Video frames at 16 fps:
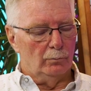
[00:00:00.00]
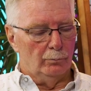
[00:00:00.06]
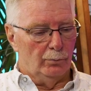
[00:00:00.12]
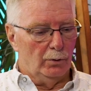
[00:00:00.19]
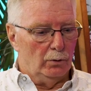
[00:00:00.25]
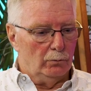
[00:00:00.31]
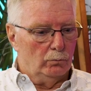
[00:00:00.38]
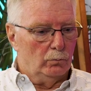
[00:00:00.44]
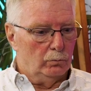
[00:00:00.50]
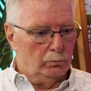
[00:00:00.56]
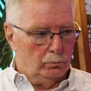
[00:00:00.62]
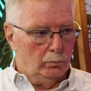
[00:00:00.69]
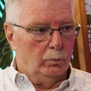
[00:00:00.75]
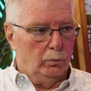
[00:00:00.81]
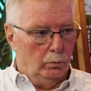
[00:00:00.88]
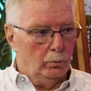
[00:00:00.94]
But
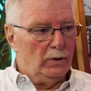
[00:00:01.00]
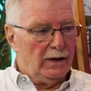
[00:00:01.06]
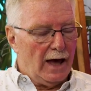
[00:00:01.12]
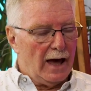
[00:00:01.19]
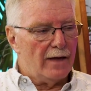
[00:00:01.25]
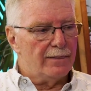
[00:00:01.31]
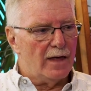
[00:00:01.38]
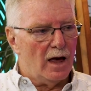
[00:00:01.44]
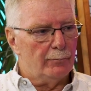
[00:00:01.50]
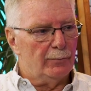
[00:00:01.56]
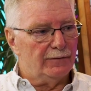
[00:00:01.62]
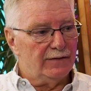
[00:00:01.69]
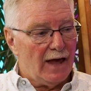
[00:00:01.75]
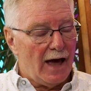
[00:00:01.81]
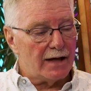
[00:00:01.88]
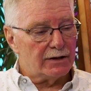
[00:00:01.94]
we had that.
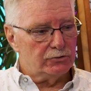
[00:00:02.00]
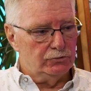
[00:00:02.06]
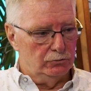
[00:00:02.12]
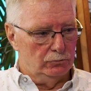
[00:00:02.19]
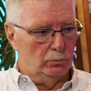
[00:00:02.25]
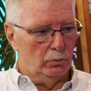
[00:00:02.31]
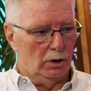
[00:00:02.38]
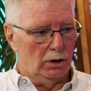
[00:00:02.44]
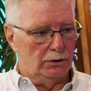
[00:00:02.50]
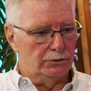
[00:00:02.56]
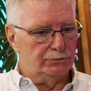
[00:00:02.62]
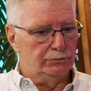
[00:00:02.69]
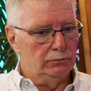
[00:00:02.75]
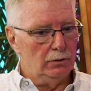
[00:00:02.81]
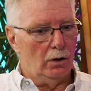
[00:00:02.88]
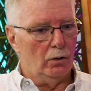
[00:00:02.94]
But the attitude
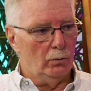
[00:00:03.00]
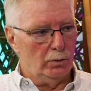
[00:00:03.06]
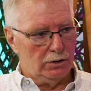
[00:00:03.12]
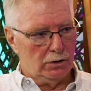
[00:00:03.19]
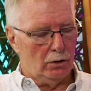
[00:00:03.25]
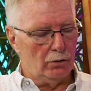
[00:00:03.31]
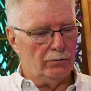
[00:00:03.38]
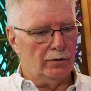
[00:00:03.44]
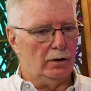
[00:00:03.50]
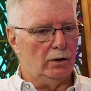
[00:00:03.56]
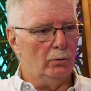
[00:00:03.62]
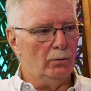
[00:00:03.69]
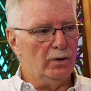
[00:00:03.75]
was, no, we go there,